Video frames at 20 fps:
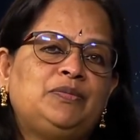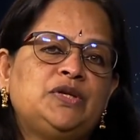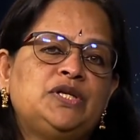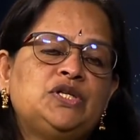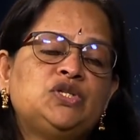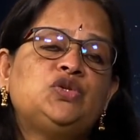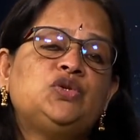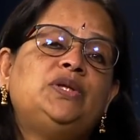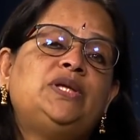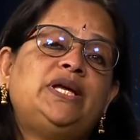
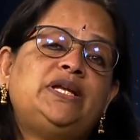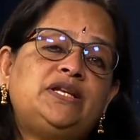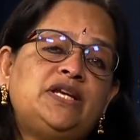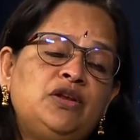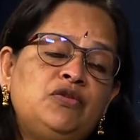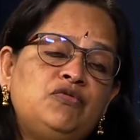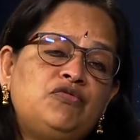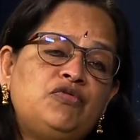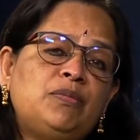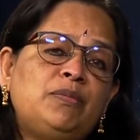So that
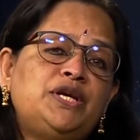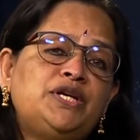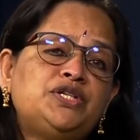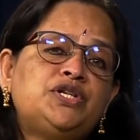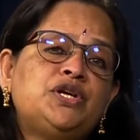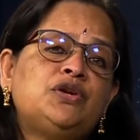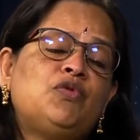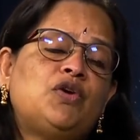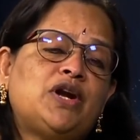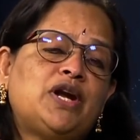
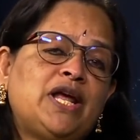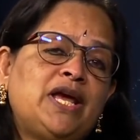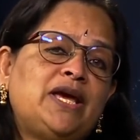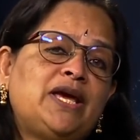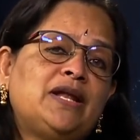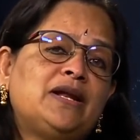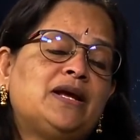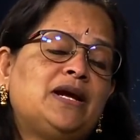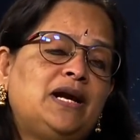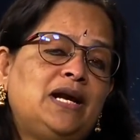information what I
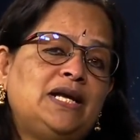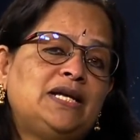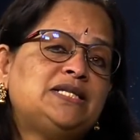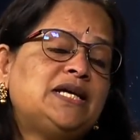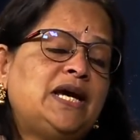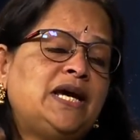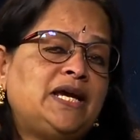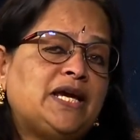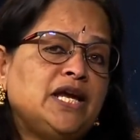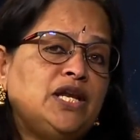can collect,
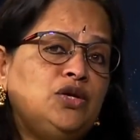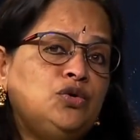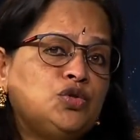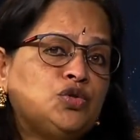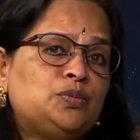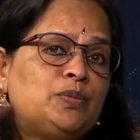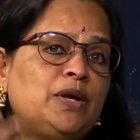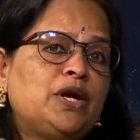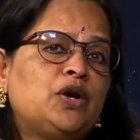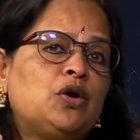I can use
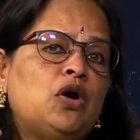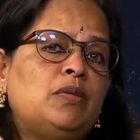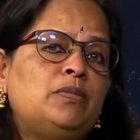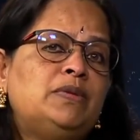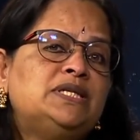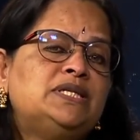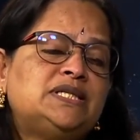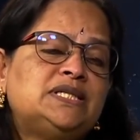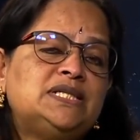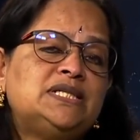my common
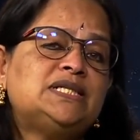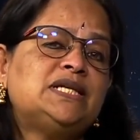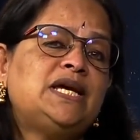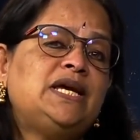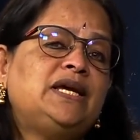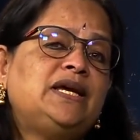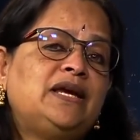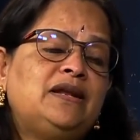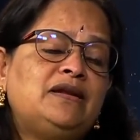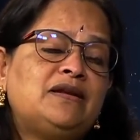sense, I
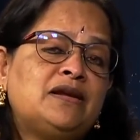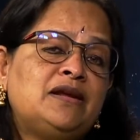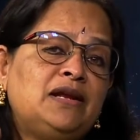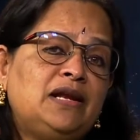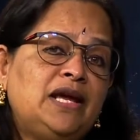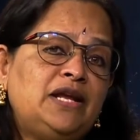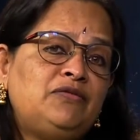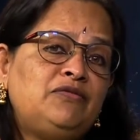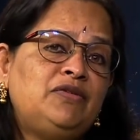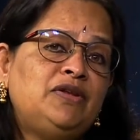can
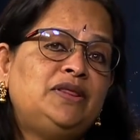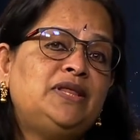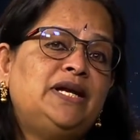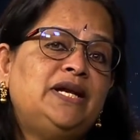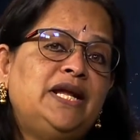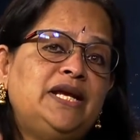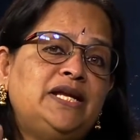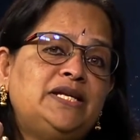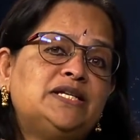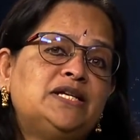relate with the
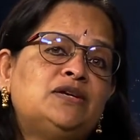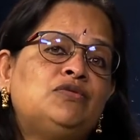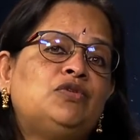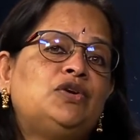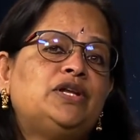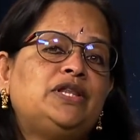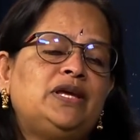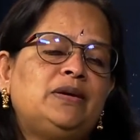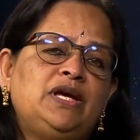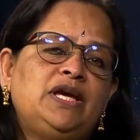data
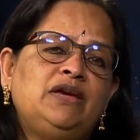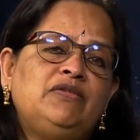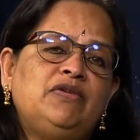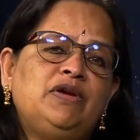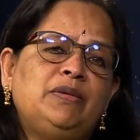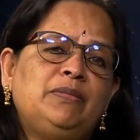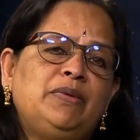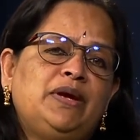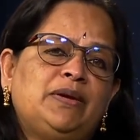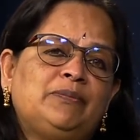what they are
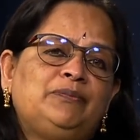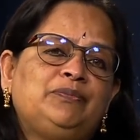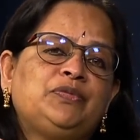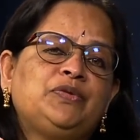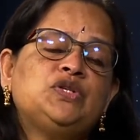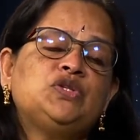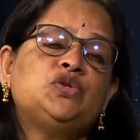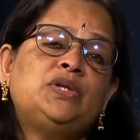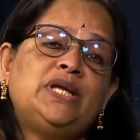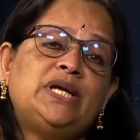giving me.
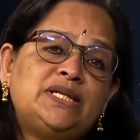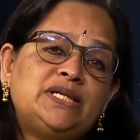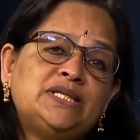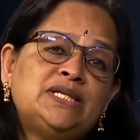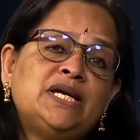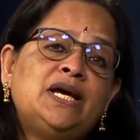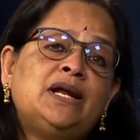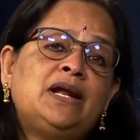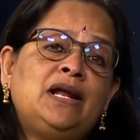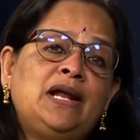So that is
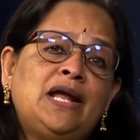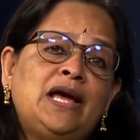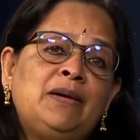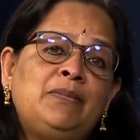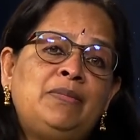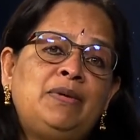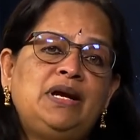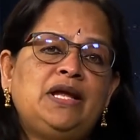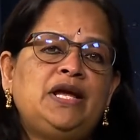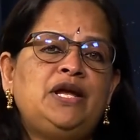
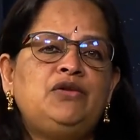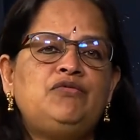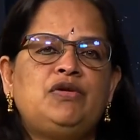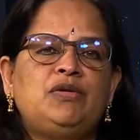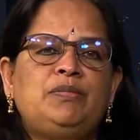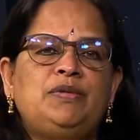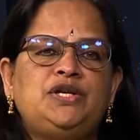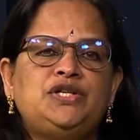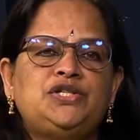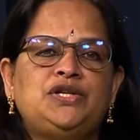reliable
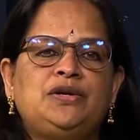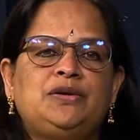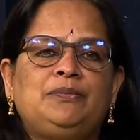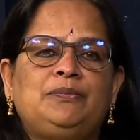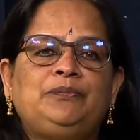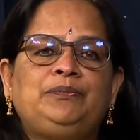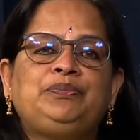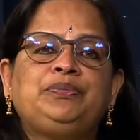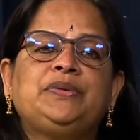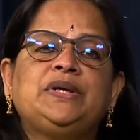information.
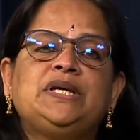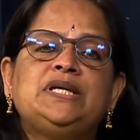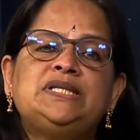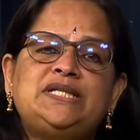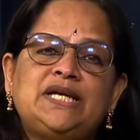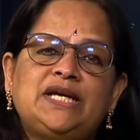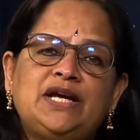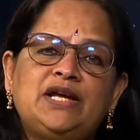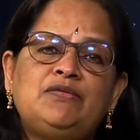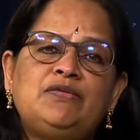
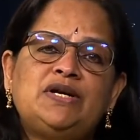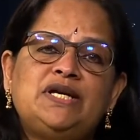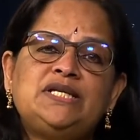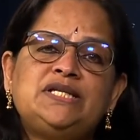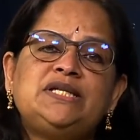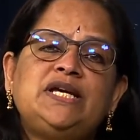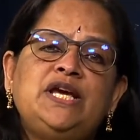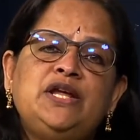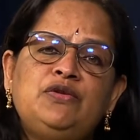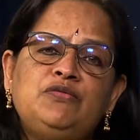Second one is
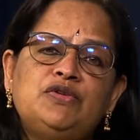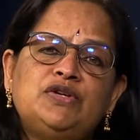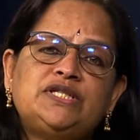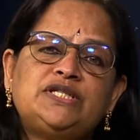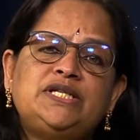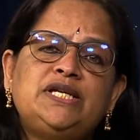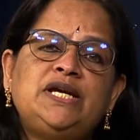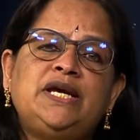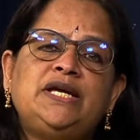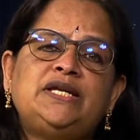
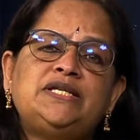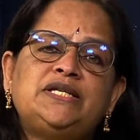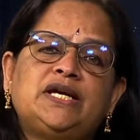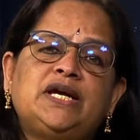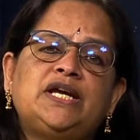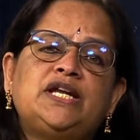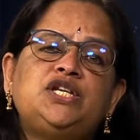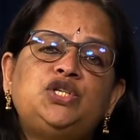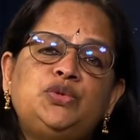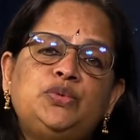investigator
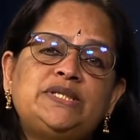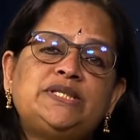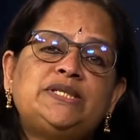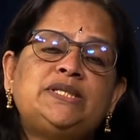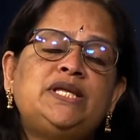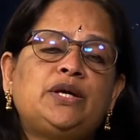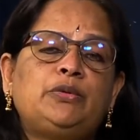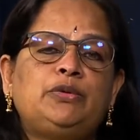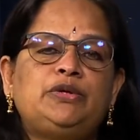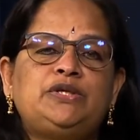can twist
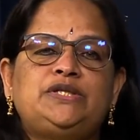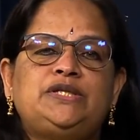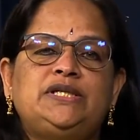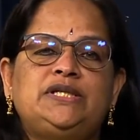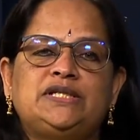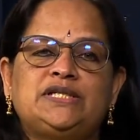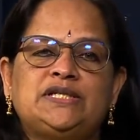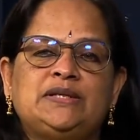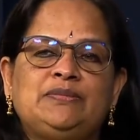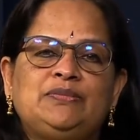the
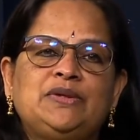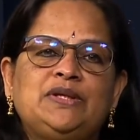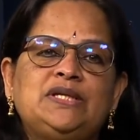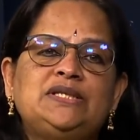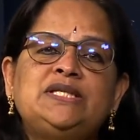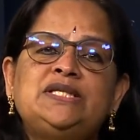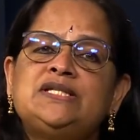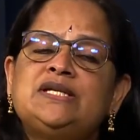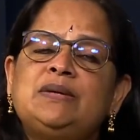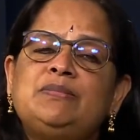questions.
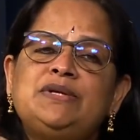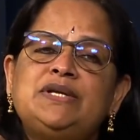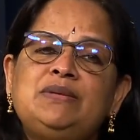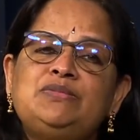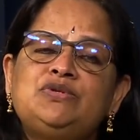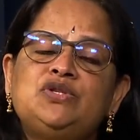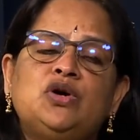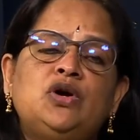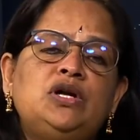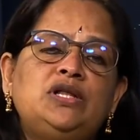See,
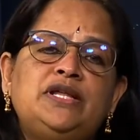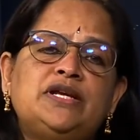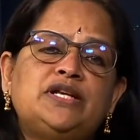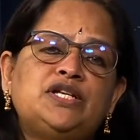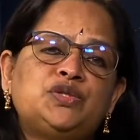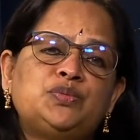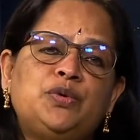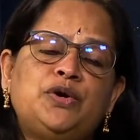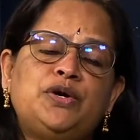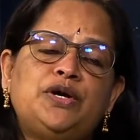sometimes all the
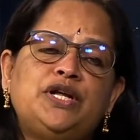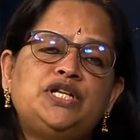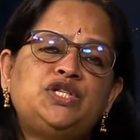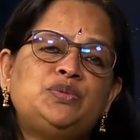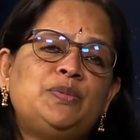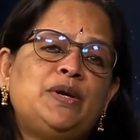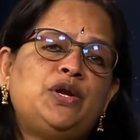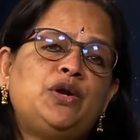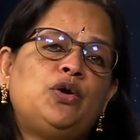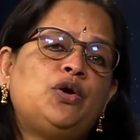respondents
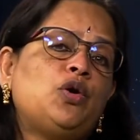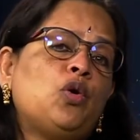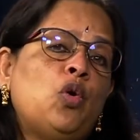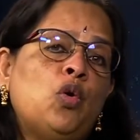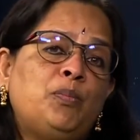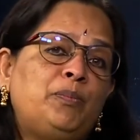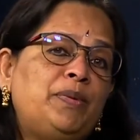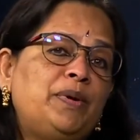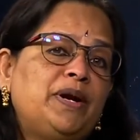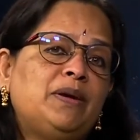may not
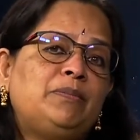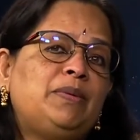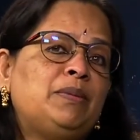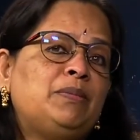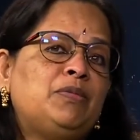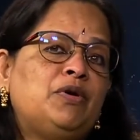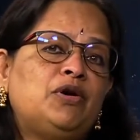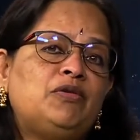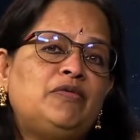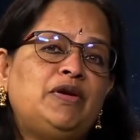open up
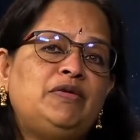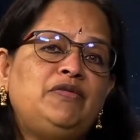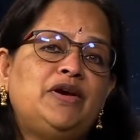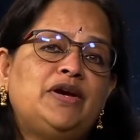about when we